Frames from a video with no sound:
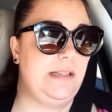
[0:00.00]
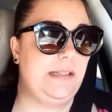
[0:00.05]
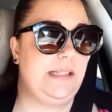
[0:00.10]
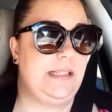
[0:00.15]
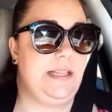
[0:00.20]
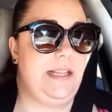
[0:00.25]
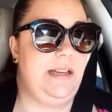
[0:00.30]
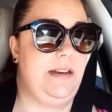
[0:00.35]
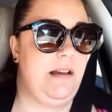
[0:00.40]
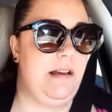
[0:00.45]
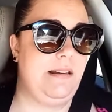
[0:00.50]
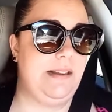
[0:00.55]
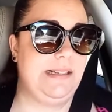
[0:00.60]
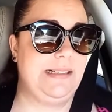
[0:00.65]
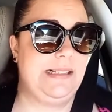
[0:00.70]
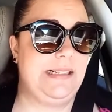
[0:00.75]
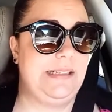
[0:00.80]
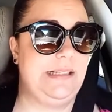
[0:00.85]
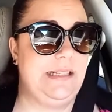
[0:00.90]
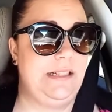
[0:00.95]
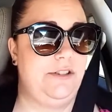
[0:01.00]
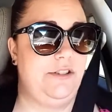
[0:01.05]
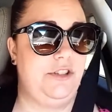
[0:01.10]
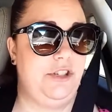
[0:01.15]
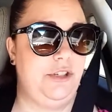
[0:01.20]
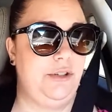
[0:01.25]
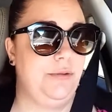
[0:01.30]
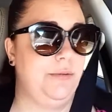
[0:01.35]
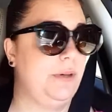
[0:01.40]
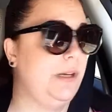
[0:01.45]
this
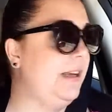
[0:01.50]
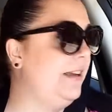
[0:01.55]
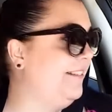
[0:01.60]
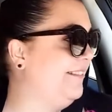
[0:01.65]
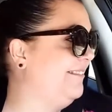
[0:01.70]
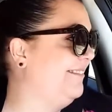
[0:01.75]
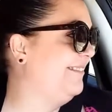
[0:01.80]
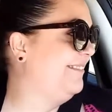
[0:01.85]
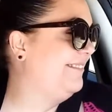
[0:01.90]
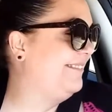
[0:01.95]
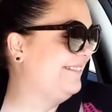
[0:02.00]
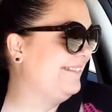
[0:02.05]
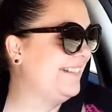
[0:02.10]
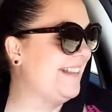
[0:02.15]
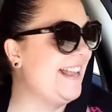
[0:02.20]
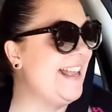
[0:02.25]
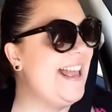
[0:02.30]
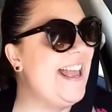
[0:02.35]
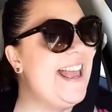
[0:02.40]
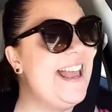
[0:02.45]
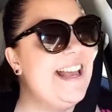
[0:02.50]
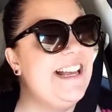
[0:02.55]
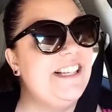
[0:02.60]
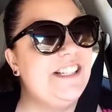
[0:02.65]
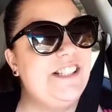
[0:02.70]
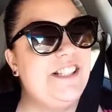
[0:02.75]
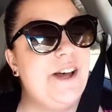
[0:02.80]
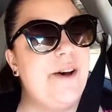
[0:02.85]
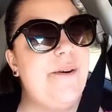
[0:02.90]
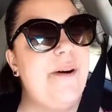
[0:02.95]
non-existent shoe.
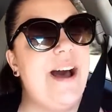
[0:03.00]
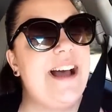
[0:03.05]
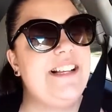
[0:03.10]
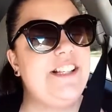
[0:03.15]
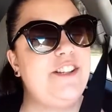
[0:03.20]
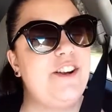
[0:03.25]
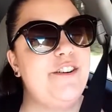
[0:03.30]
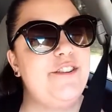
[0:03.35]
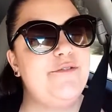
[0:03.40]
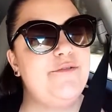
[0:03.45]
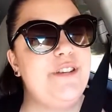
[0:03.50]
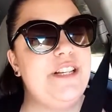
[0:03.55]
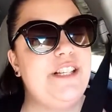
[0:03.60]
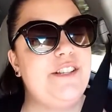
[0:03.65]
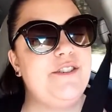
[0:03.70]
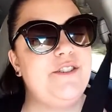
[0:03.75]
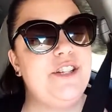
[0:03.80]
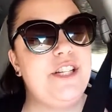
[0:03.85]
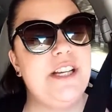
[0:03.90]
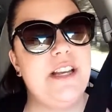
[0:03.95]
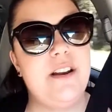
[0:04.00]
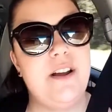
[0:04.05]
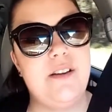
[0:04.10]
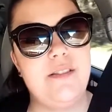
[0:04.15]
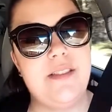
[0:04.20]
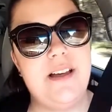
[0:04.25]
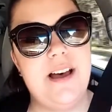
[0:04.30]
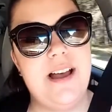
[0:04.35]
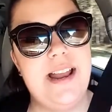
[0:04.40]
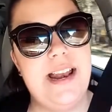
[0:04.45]
So I started researching it
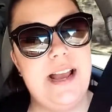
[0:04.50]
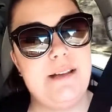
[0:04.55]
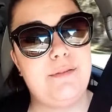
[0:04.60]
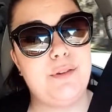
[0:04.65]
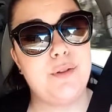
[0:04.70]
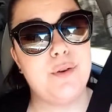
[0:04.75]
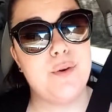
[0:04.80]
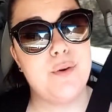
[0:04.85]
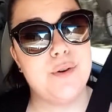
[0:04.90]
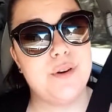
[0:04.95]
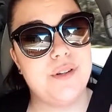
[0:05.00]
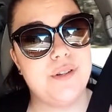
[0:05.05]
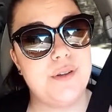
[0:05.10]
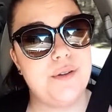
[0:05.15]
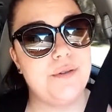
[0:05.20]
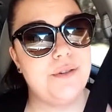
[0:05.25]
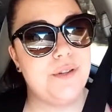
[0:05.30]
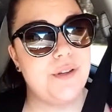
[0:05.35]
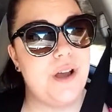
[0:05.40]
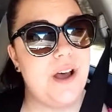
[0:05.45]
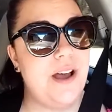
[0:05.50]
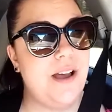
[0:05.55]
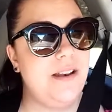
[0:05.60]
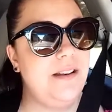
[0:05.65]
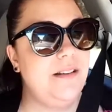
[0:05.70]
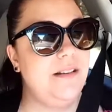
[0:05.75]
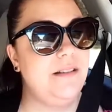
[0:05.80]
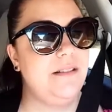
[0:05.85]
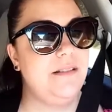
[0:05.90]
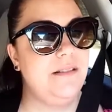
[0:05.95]
online after the cortisone
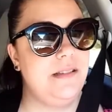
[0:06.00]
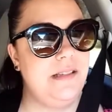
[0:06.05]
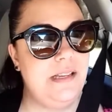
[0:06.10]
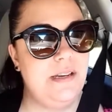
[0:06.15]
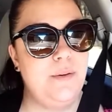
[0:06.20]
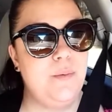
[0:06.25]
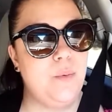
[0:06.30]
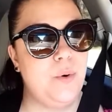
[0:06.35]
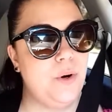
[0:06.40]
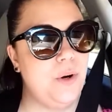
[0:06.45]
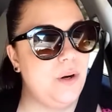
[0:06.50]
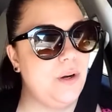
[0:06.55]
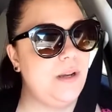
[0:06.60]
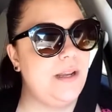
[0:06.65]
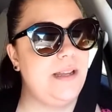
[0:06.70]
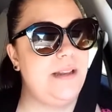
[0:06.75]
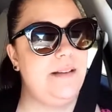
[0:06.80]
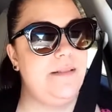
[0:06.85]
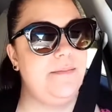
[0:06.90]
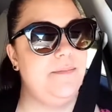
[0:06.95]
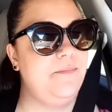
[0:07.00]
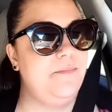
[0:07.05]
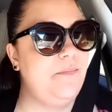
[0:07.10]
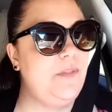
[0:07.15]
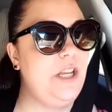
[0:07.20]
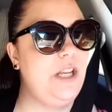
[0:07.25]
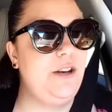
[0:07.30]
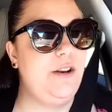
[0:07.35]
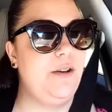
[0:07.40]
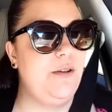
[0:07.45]
shot didn't work,
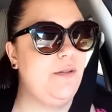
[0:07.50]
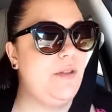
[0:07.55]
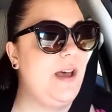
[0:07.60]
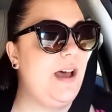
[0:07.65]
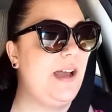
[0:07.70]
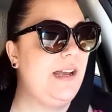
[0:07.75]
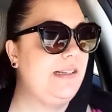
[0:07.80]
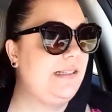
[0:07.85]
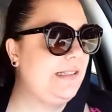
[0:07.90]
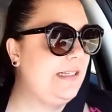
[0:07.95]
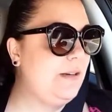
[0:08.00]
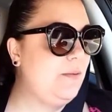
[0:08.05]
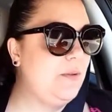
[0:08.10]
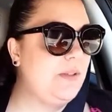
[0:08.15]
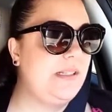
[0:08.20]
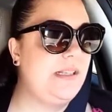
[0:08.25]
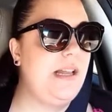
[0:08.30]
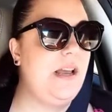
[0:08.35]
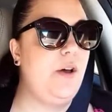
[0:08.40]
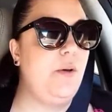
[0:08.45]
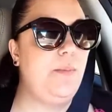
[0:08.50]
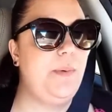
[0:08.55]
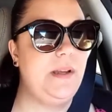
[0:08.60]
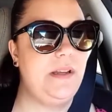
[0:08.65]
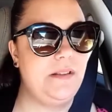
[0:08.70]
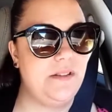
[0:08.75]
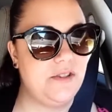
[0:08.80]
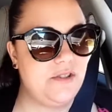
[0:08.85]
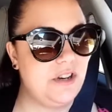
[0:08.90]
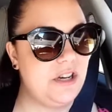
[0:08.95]
and, you know, the icing wasn't
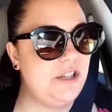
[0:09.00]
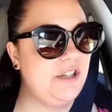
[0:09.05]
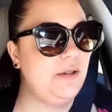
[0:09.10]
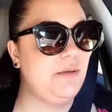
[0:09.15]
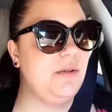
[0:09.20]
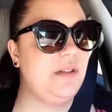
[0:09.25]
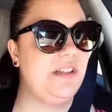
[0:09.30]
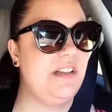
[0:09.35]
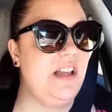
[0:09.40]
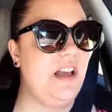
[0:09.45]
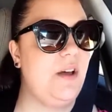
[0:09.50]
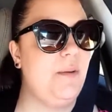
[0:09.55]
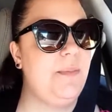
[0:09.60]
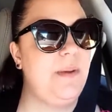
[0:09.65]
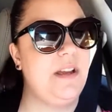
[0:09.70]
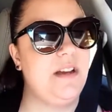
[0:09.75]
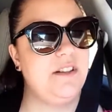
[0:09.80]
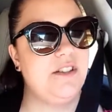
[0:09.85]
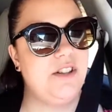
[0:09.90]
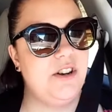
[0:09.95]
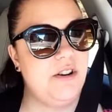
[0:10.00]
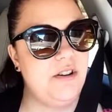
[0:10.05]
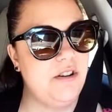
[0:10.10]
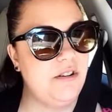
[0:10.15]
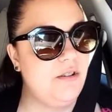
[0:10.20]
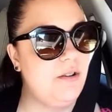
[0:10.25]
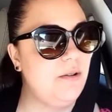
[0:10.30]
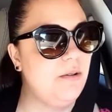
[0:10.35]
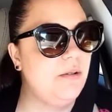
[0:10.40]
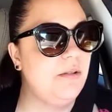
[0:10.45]
helping and the stretching wasn't helping. I
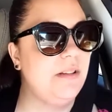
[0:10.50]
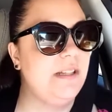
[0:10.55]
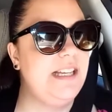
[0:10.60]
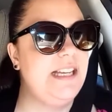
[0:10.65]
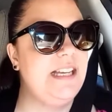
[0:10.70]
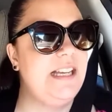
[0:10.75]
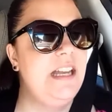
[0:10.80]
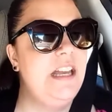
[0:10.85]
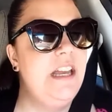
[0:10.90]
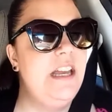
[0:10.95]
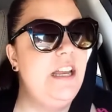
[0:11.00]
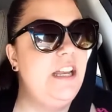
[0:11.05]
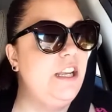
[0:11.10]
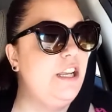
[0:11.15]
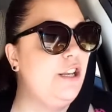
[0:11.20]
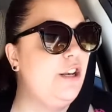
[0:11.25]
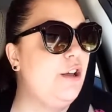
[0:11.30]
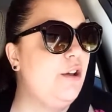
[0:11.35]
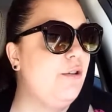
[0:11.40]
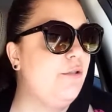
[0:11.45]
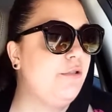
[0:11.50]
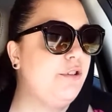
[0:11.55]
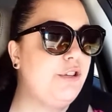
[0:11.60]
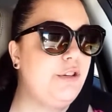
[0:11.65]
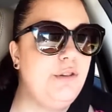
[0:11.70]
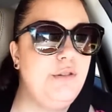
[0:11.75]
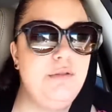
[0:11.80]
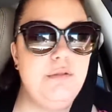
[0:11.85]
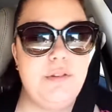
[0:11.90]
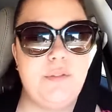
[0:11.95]
started Googling, you know,
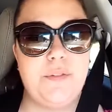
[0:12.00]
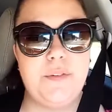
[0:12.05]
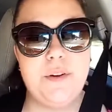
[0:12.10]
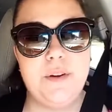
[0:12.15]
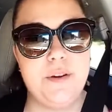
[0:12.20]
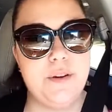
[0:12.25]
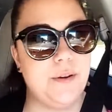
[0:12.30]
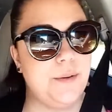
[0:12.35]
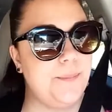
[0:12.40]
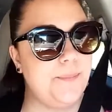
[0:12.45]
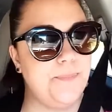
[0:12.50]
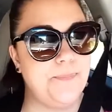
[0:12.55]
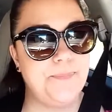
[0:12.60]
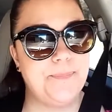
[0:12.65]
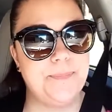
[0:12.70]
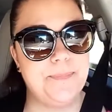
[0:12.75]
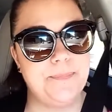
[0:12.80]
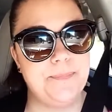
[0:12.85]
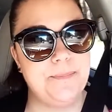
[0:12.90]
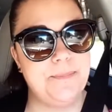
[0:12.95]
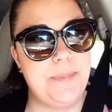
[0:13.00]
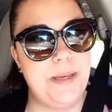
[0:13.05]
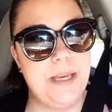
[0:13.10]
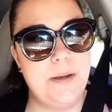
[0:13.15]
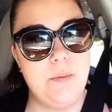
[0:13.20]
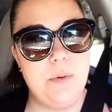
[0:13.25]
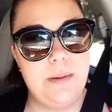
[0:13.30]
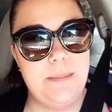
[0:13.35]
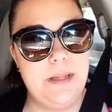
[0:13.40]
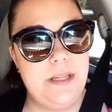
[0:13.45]
shoes for
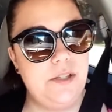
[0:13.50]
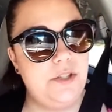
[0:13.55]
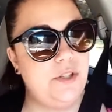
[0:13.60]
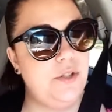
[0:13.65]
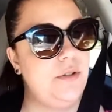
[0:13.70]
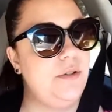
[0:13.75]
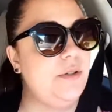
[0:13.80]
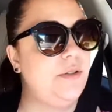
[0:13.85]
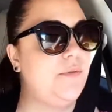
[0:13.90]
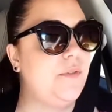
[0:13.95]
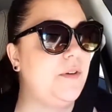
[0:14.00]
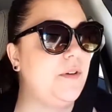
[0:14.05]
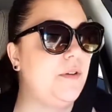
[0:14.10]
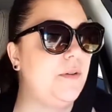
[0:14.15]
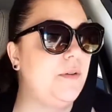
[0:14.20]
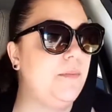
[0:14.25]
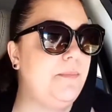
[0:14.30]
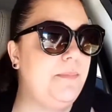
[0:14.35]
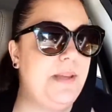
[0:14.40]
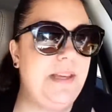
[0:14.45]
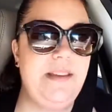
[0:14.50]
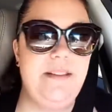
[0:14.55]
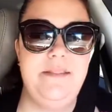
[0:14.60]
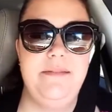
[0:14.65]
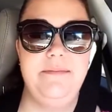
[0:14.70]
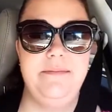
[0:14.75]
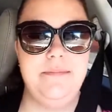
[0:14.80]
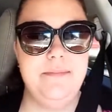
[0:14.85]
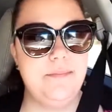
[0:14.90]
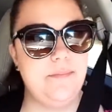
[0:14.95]
big women, shoes for big